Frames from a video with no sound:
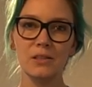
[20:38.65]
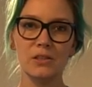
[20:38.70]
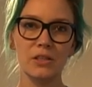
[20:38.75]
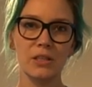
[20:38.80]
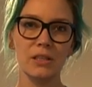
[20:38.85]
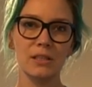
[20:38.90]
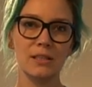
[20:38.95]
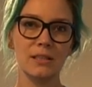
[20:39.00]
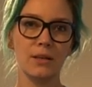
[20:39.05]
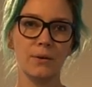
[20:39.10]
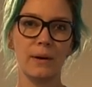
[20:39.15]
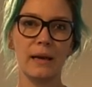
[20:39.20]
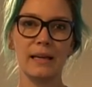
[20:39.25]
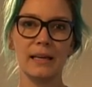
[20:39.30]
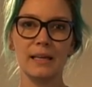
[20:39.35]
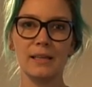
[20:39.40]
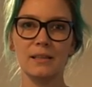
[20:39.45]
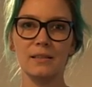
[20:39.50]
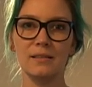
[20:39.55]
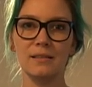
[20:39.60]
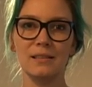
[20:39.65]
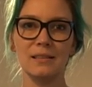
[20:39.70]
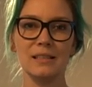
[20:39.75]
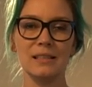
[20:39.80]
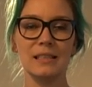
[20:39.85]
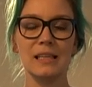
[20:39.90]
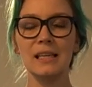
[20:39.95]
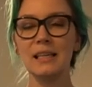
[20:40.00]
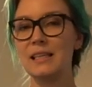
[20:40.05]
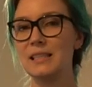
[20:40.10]
just so I can
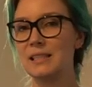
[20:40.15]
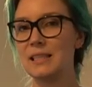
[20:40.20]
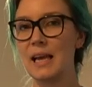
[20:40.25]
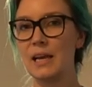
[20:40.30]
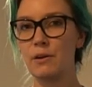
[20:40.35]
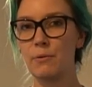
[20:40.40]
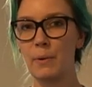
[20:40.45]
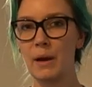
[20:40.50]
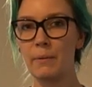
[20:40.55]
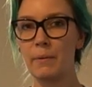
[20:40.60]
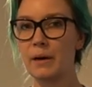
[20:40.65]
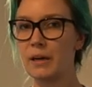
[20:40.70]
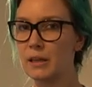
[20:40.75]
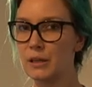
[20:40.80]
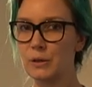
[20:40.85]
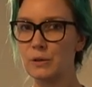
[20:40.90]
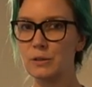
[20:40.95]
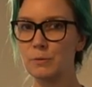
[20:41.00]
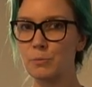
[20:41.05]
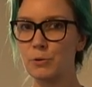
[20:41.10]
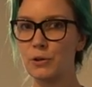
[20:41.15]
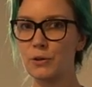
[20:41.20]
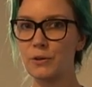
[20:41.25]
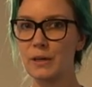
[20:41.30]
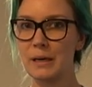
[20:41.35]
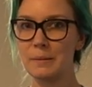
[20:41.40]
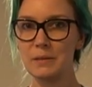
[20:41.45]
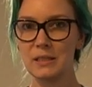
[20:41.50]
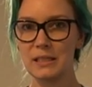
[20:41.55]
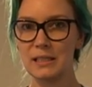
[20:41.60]
at least take away one of those
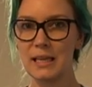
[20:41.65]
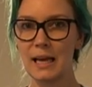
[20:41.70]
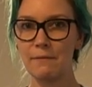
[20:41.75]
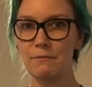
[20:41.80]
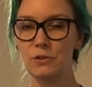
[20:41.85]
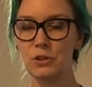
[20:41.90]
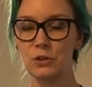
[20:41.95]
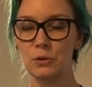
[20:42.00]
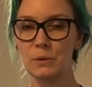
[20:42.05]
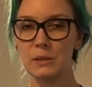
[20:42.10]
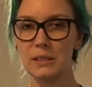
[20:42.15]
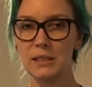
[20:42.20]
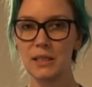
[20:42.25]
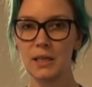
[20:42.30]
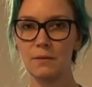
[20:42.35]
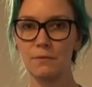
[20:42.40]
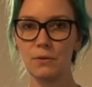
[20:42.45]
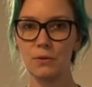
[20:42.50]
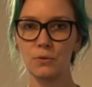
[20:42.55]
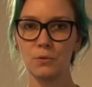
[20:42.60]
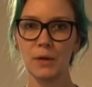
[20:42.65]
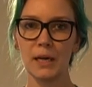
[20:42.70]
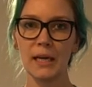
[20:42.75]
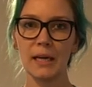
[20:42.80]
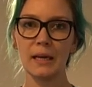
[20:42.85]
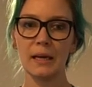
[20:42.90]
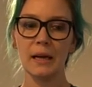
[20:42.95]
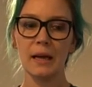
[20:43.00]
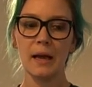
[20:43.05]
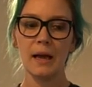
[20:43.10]
programs, just have two instead of
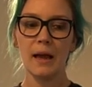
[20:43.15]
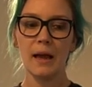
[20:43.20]
three.